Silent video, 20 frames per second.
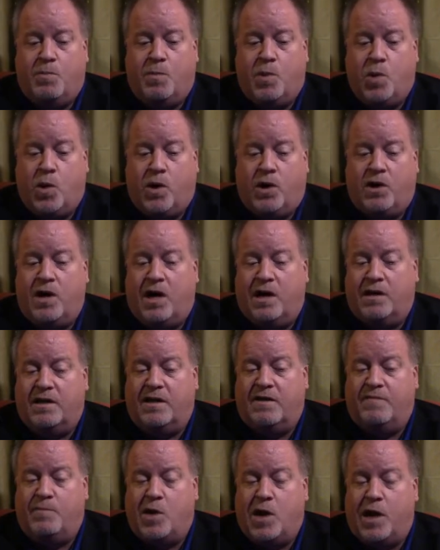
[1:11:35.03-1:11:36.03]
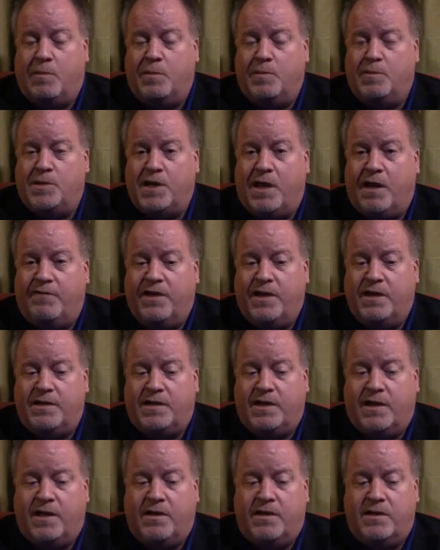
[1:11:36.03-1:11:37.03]
poor cognitive problem-solving
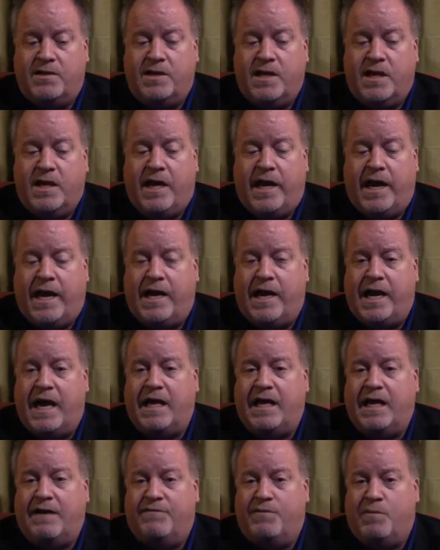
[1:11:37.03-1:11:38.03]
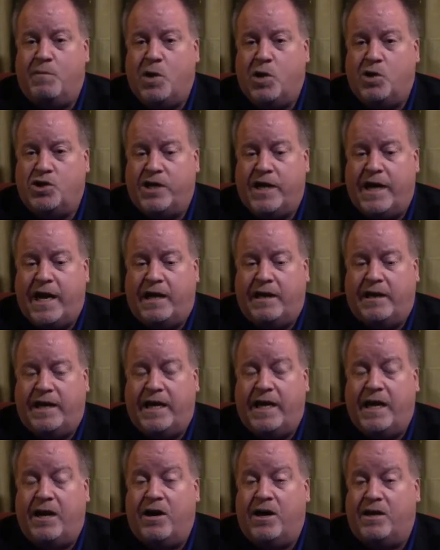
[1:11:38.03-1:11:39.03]
skills, and negative
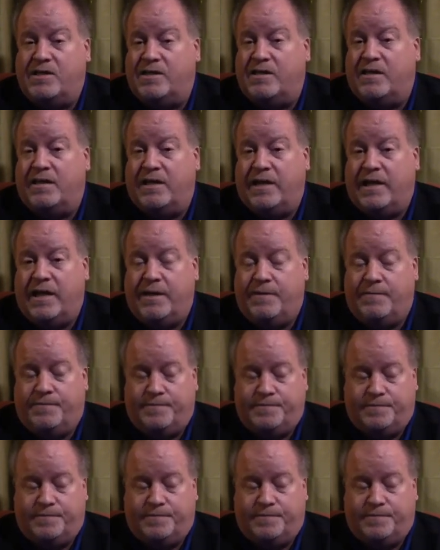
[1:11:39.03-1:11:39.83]
emotionality and hostility.